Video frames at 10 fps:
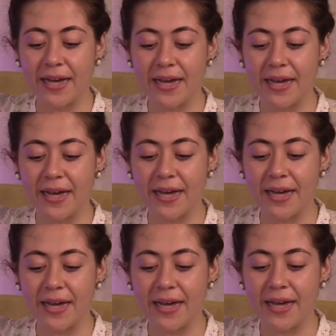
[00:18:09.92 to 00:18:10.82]

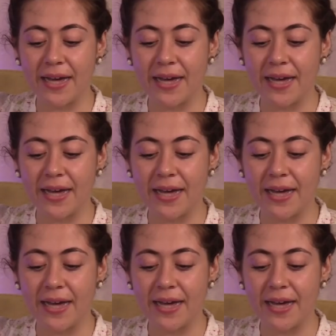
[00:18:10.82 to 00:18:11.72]
the eagle
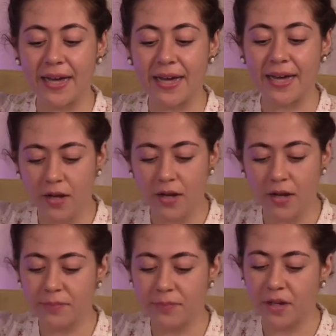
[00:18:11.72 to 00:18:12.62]
on behalf of
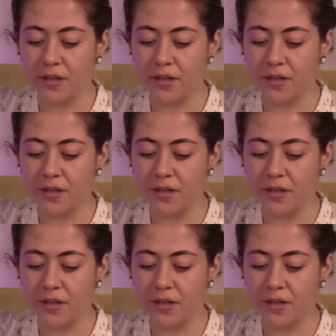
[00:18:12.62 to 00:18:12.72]
him.